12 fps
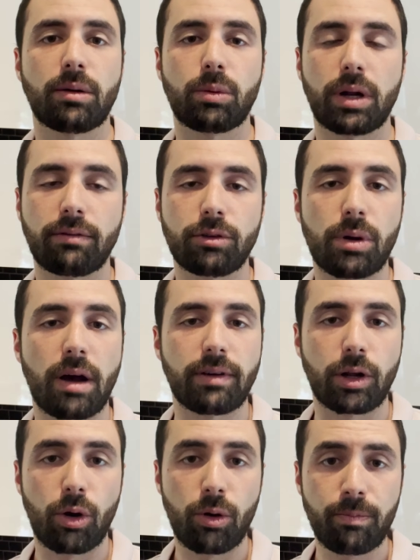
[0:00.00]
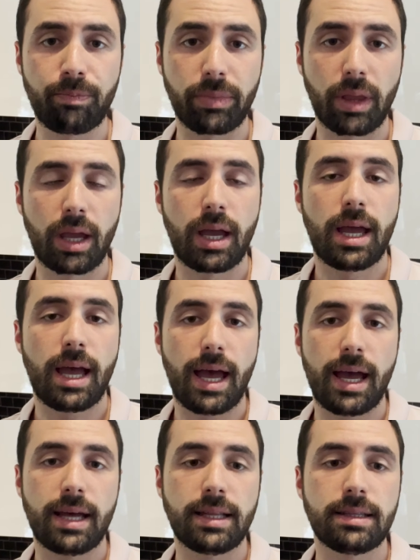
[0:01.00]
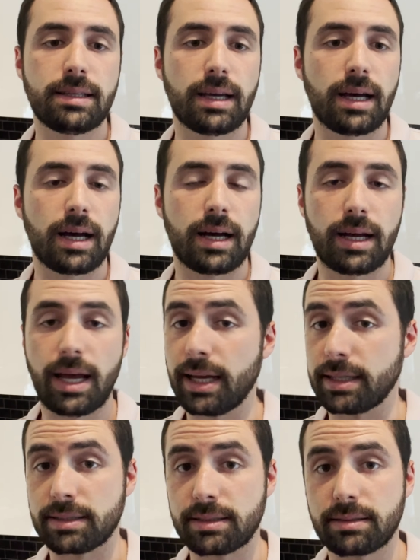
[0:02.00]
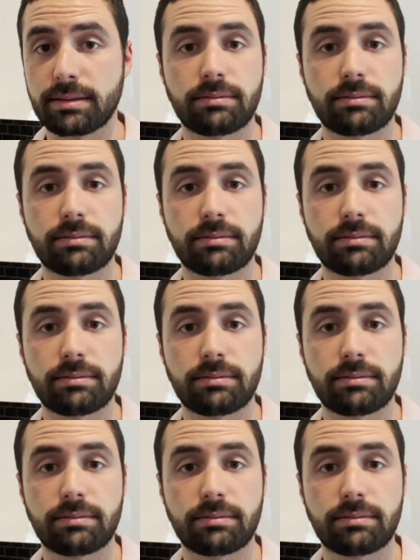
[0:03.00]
whatever you have at home, and eggs.